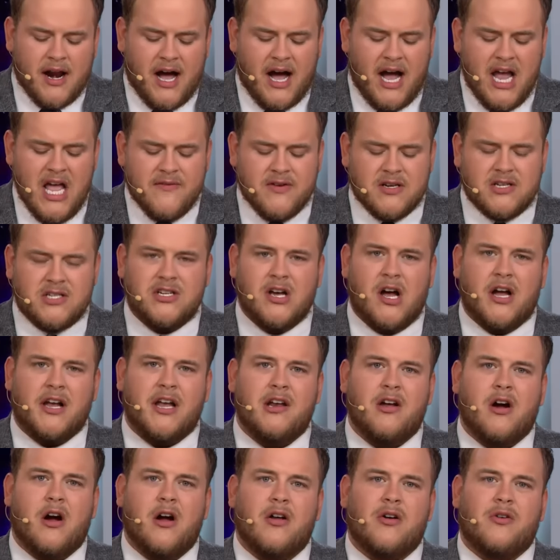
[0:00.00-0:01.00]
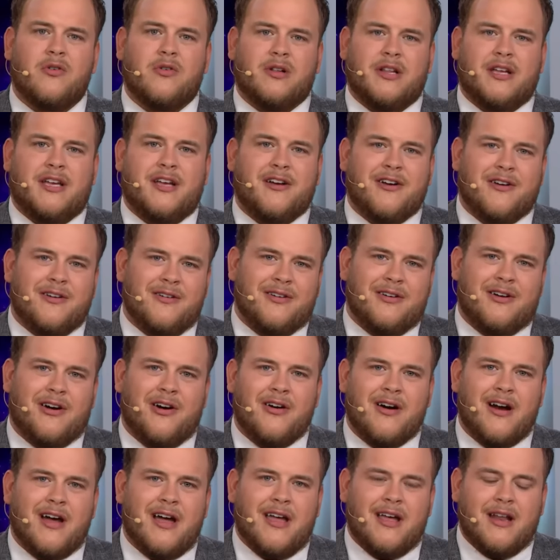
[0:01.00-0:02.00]
I have a shocking article here, all
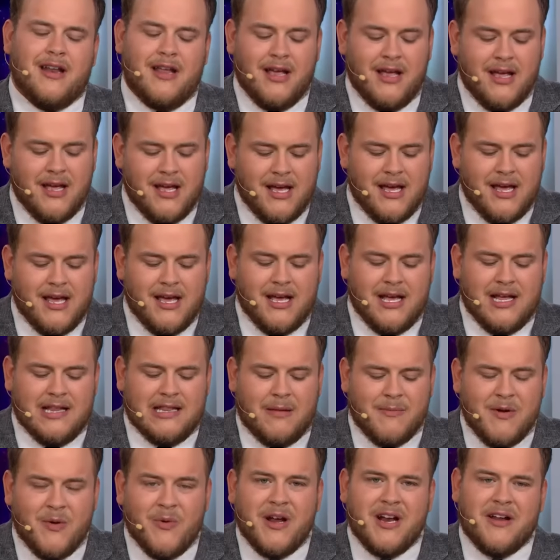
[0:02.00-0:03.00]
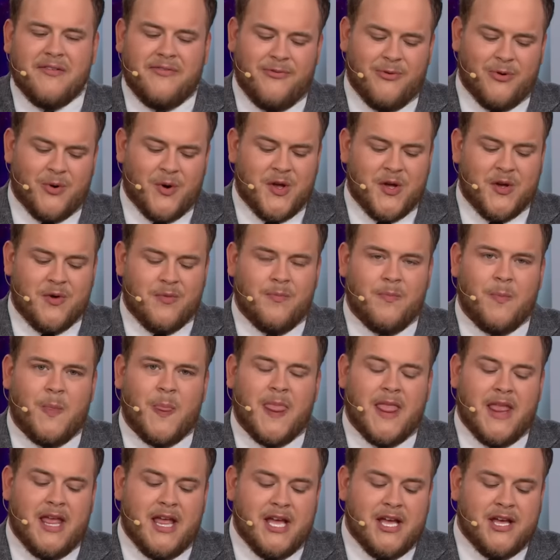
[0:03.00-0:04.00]
right? Let me read it for you.
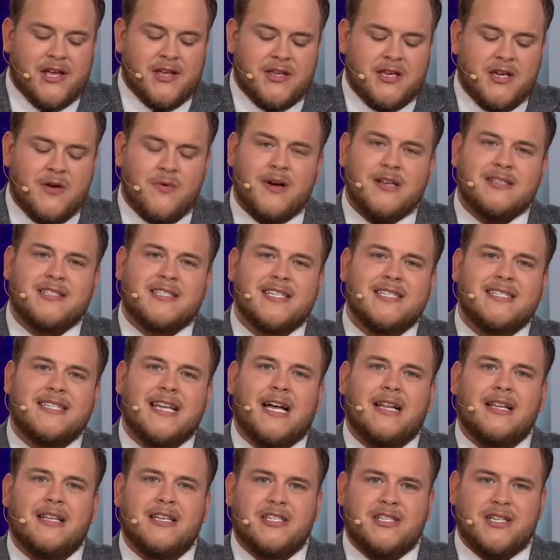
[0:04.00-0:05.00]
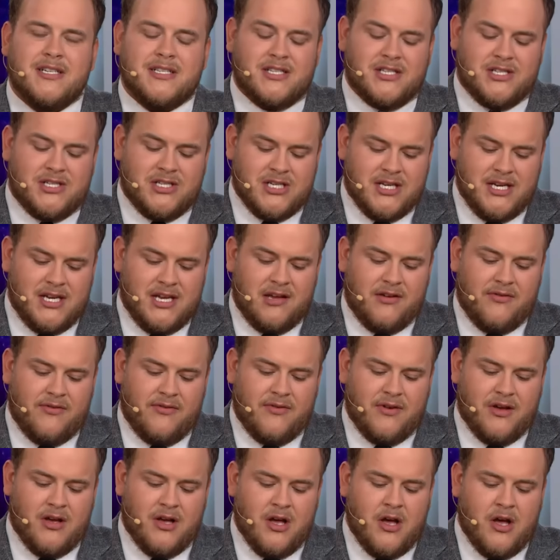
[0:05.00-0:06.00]
U S intelligence chief
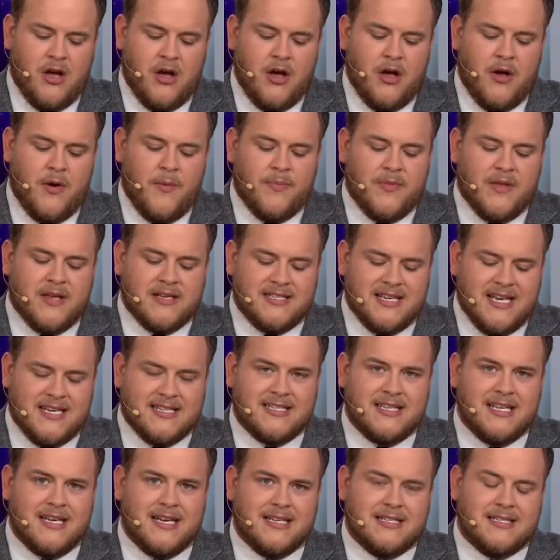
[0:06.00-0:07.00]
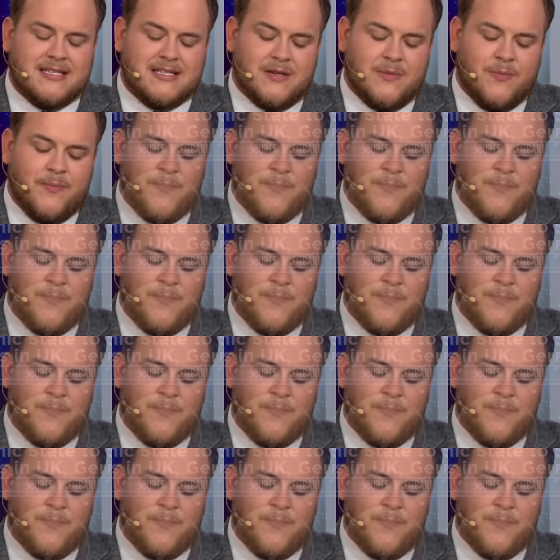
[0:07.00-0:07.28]
says this.